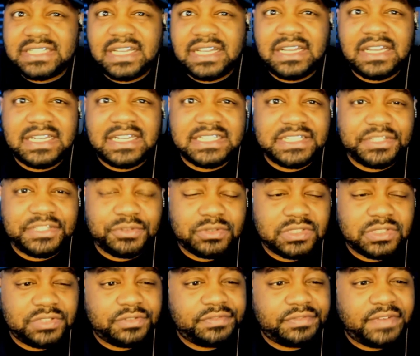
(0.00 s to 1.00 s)
uh, the
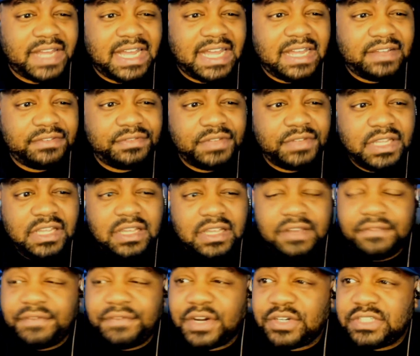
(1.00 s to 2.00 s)
005
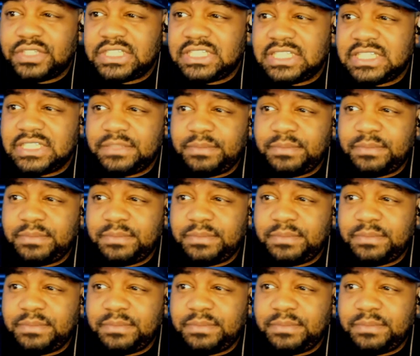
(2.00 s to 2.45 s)
version.